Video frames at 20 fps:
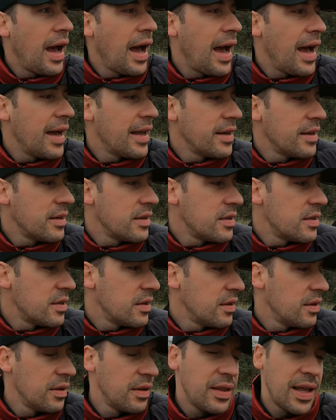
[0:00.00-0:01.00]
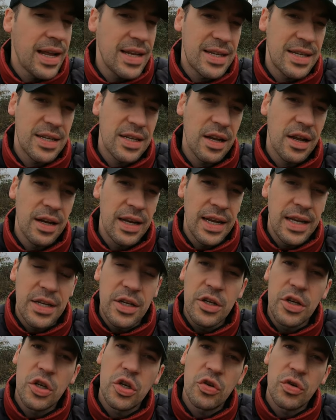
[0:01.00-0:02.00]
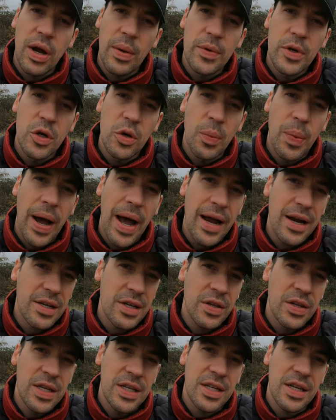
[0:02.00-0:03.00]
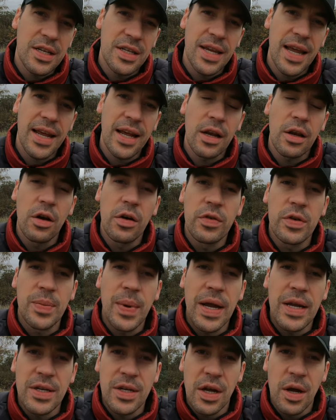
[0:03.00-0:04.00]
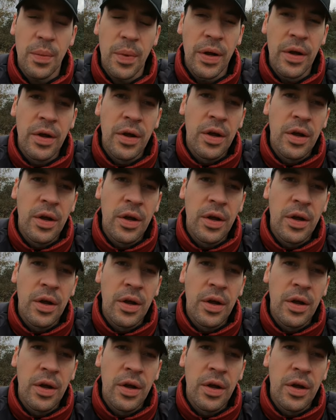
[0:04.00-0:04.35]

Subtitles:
and that's slightly easier to strap to your pack, so this does take a lot of space up.